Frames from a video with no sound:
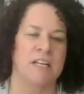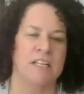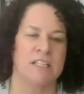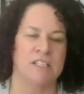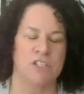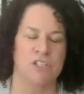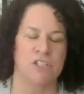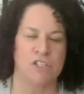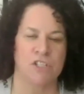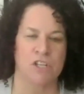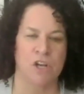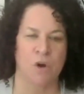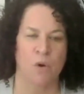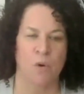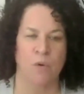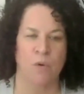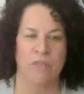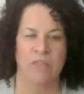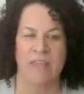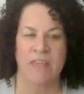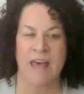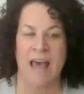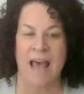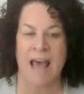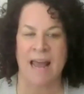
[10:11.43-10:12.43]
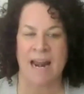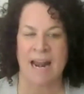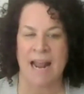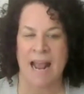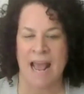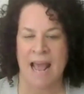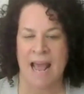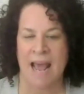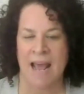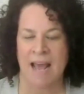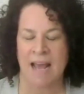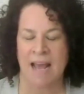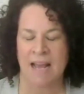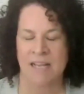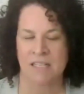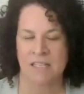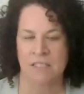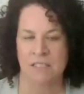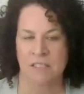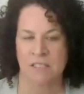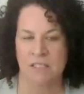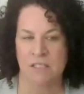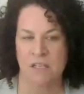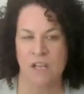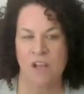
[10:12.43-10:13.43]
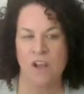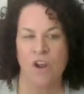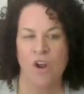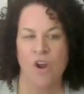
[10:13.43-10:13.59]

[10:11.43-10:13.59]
And so that has,